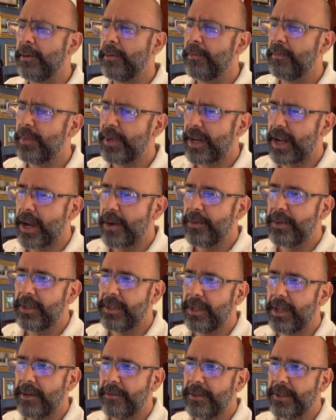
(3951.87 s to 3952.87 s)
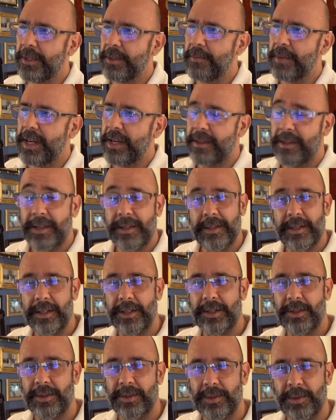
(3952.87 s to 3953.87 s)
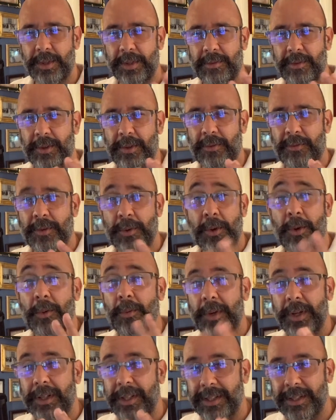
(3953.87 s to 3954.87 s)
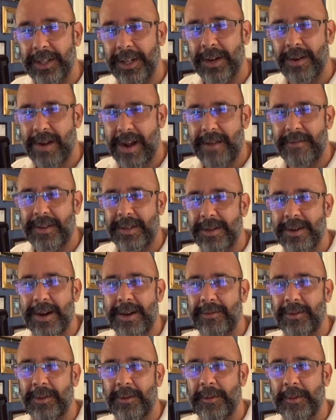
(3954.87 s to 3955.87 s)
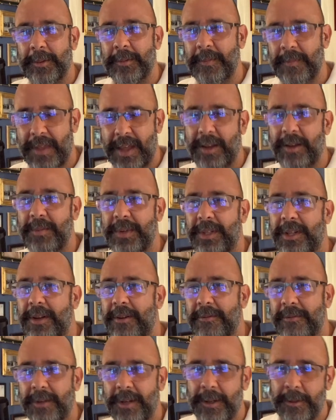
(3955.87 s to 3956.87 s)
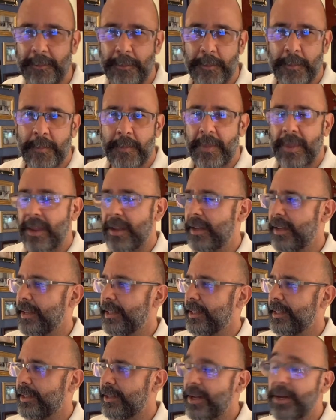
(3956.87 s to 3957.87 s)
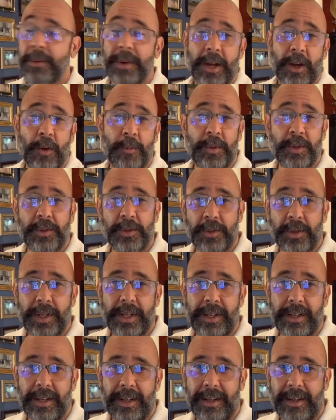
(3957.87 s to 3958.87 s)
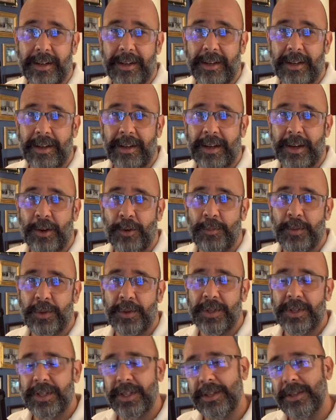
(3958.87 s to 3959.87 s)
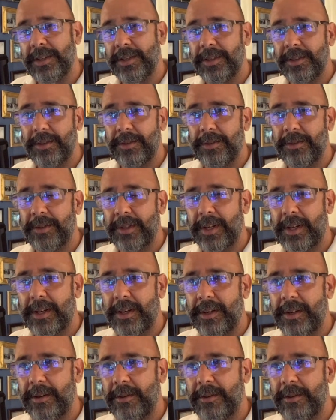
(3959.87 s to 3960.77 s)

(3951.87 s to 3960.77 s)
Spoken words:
But I would love to make this into sort of a photorealistic graphic novel, and that could be a lot of fun. So anyway, I hope you enjoyed it, and I hope you continue to